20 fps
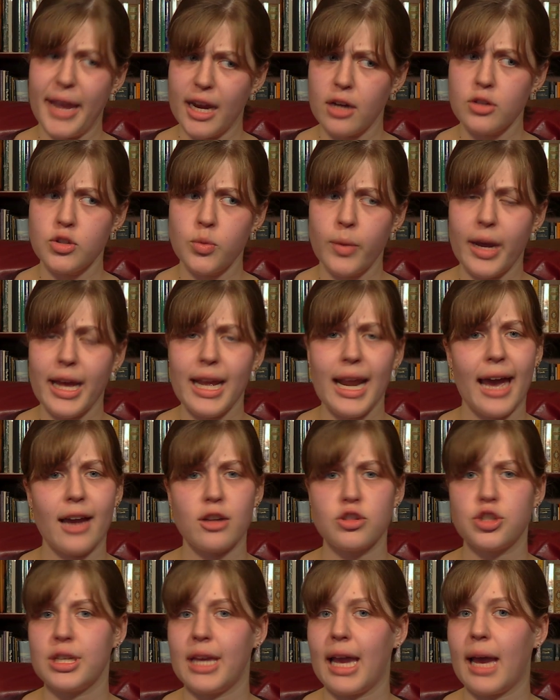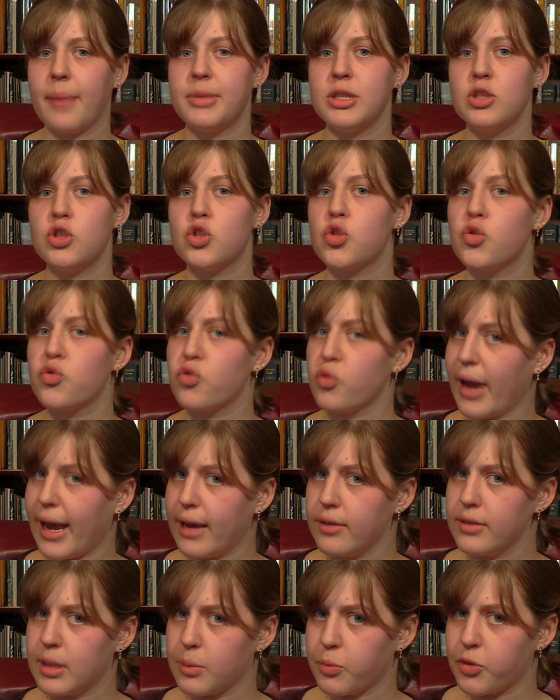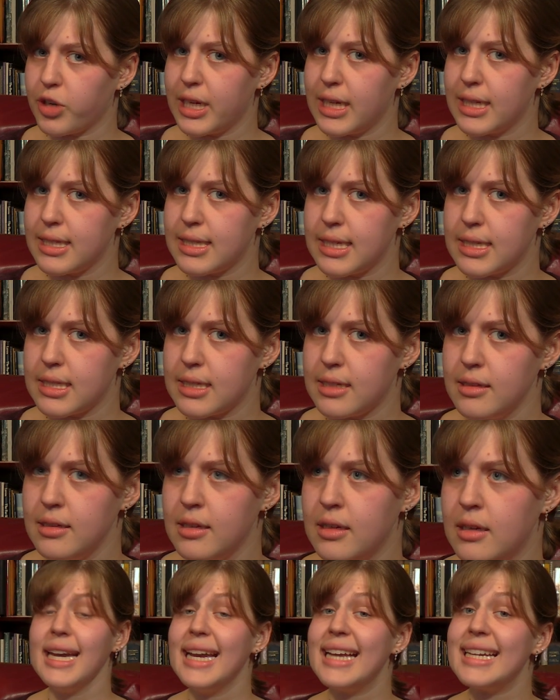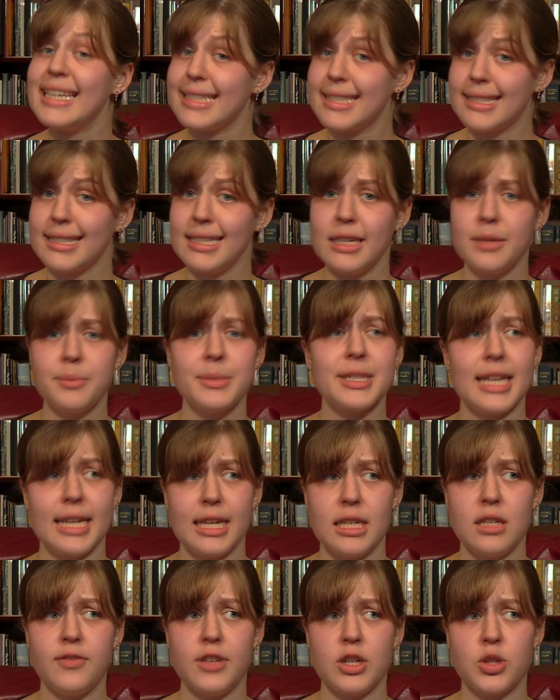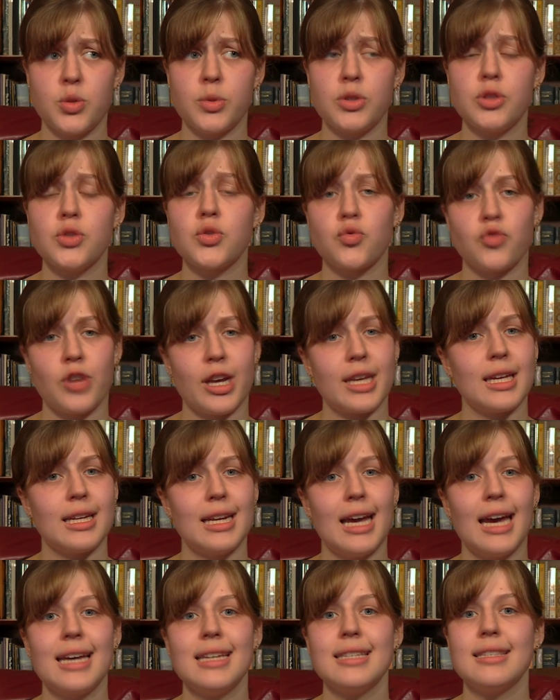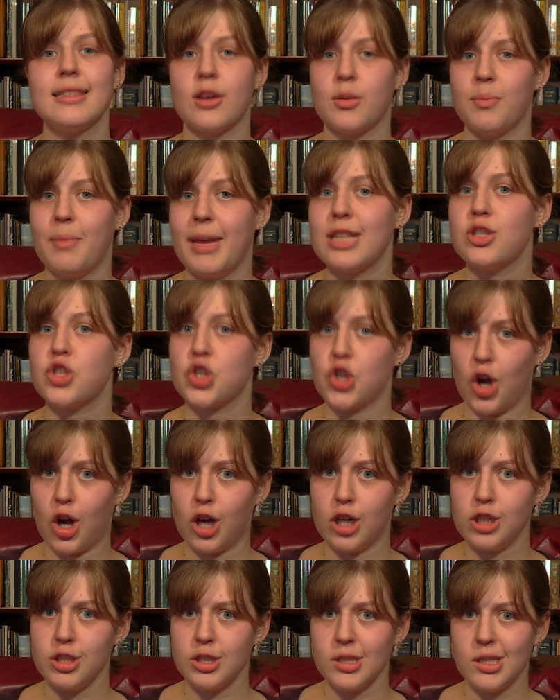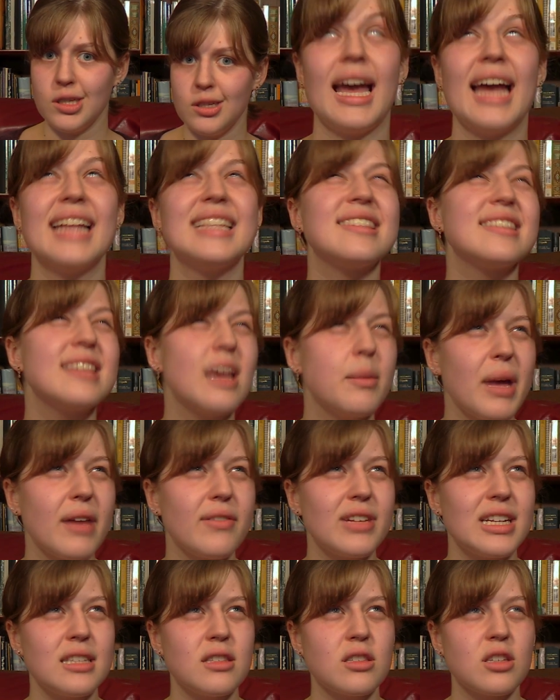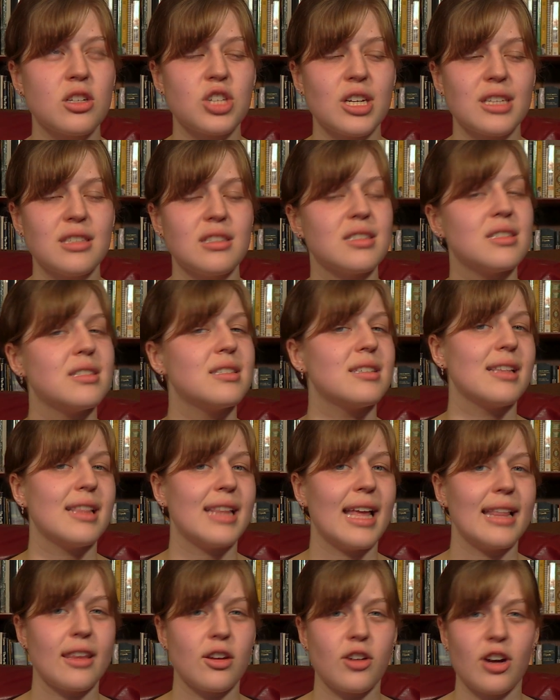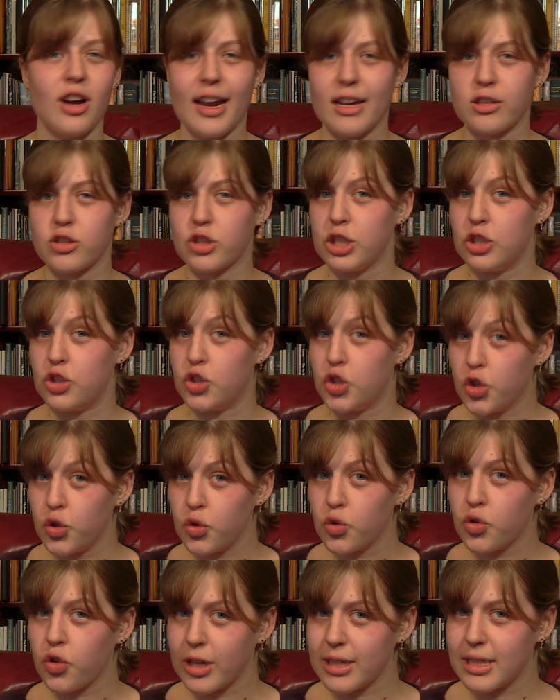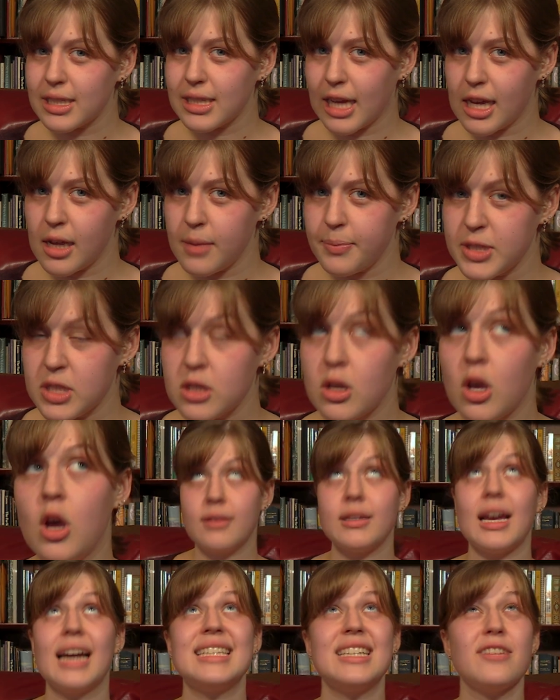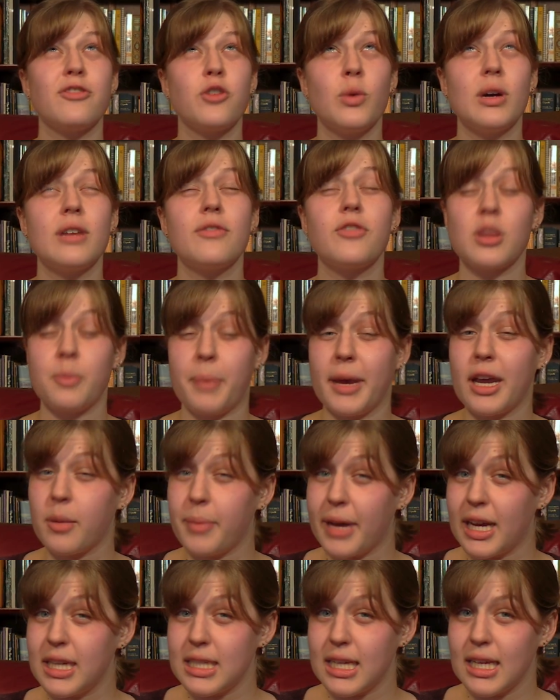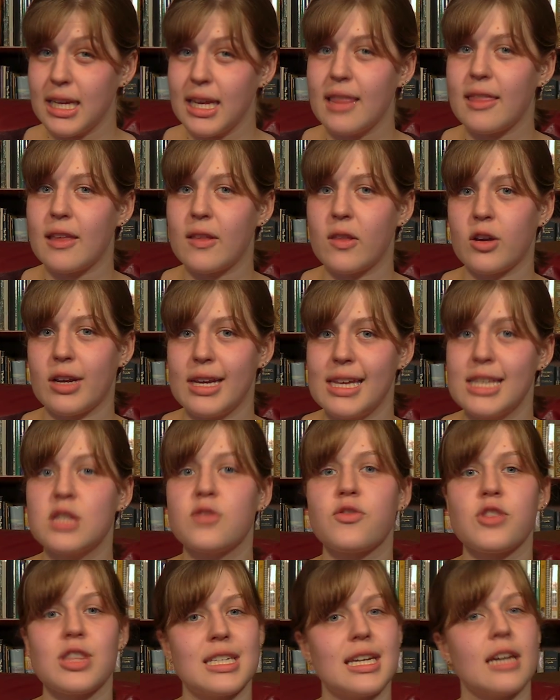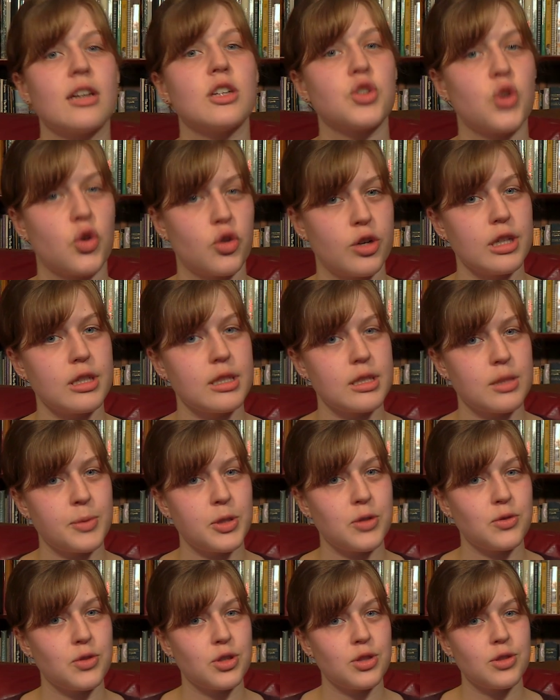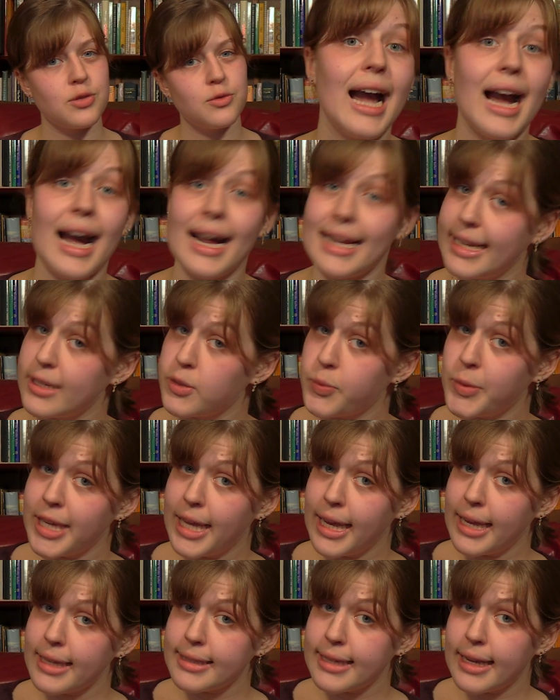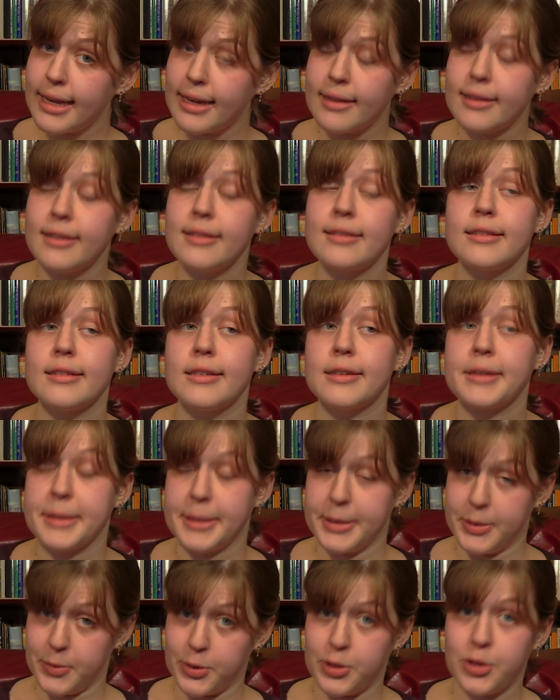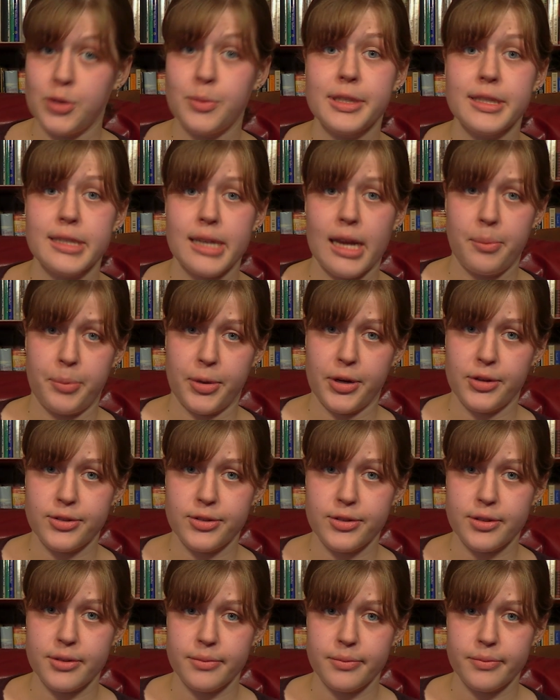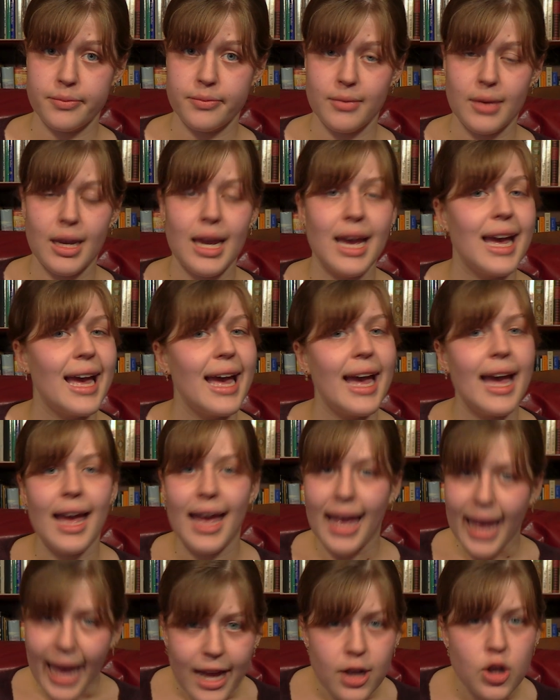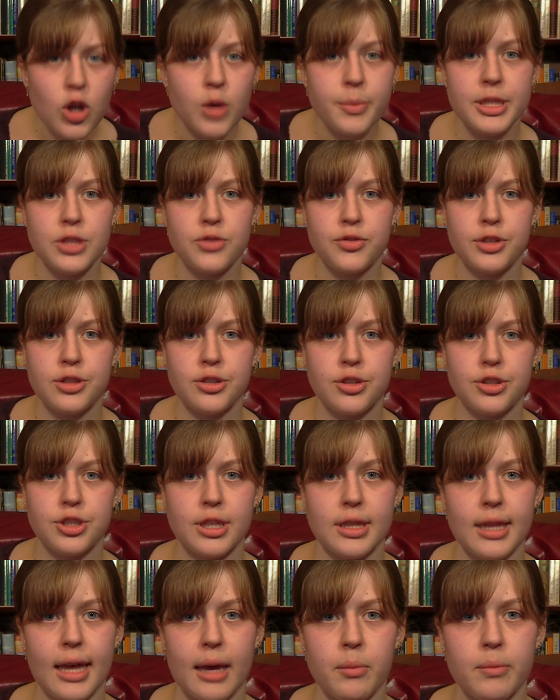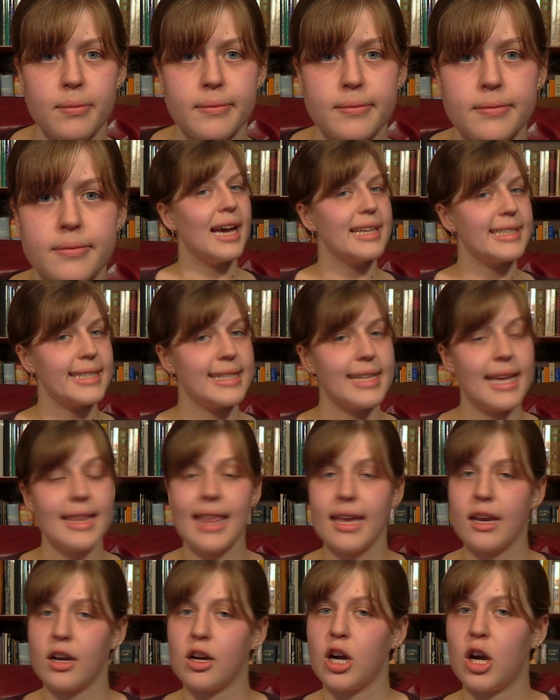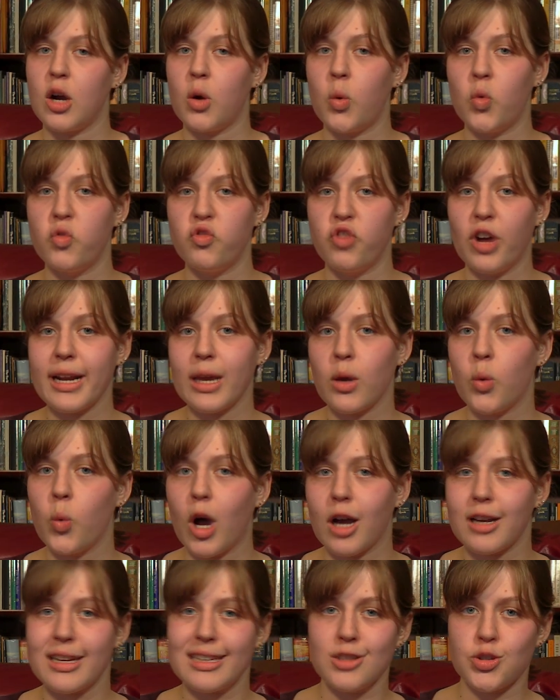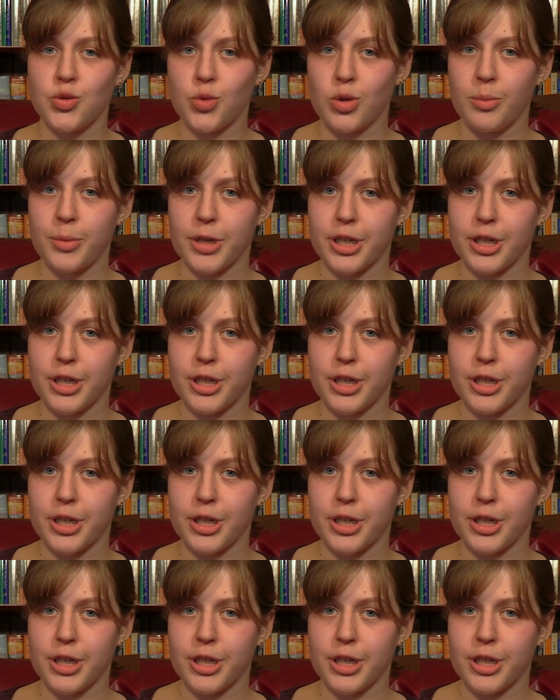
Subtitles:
pair duet actually happens throughout the breeding season. And it seems that individuals recognize their mate's calls. And some evidence suggests that there are actually two grunt types, a different one for the pair bonding than there is for the territorial disputes. I guess we can't tell because we're humans, not birds. And nobody's researching them. As I said, they are a running, walking sort of